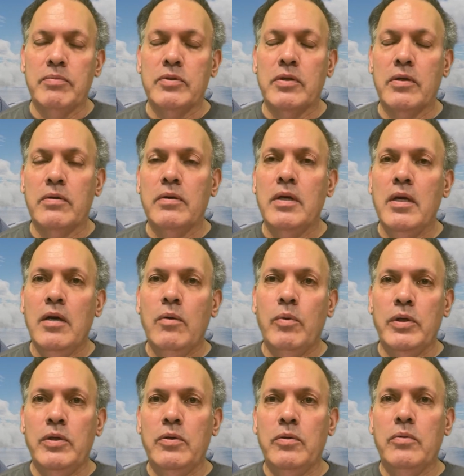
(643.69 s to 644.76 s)
So we
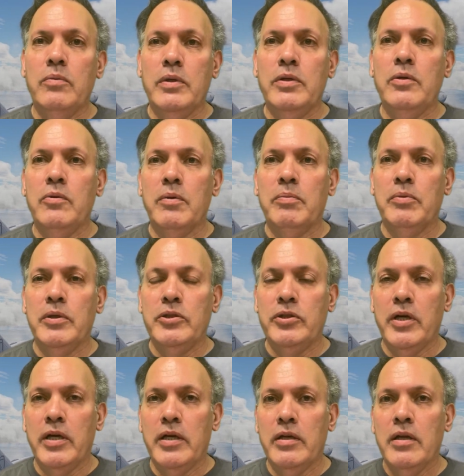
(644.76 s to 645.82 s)
do
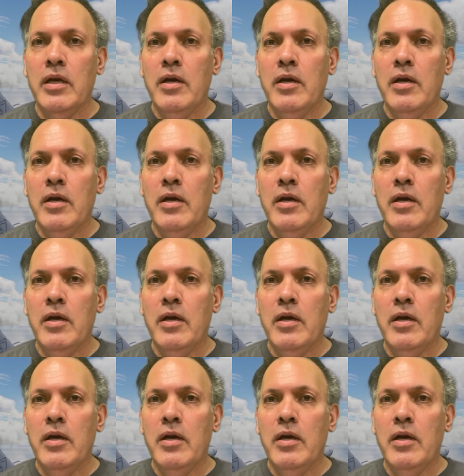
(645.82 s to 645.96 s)
appreciate it.